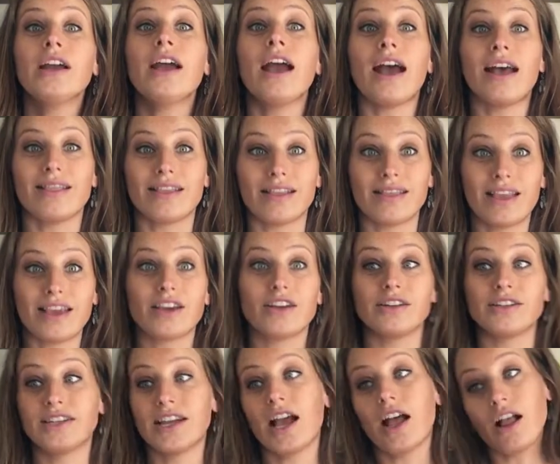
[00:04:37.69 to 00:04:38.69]
and then they could
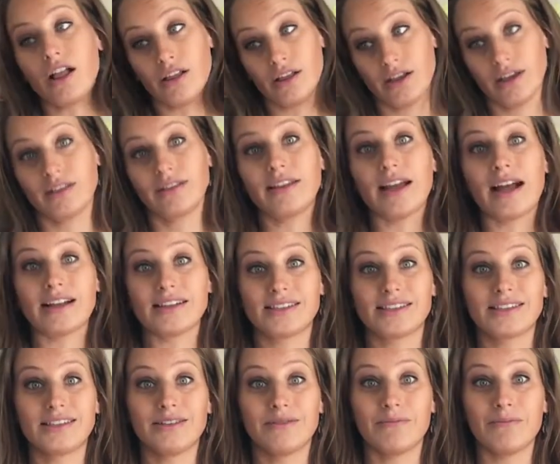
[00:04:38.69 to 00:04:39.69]
tell
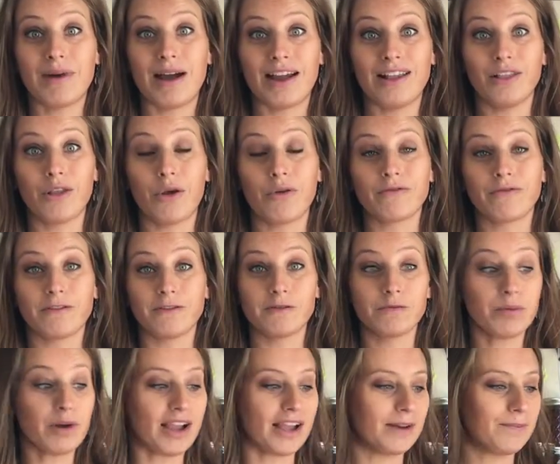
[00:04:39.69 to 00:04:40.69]
that's my loaf of
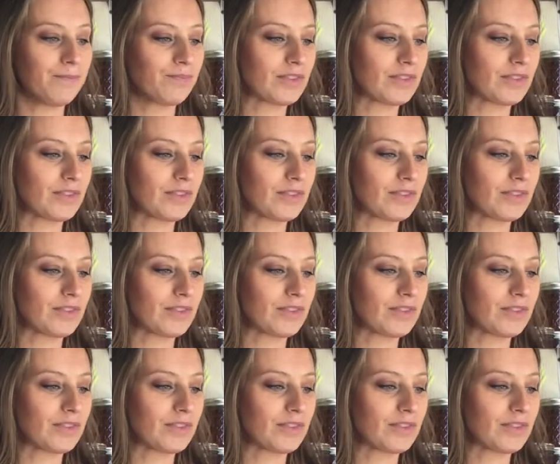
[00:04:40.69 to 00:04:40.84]
bread.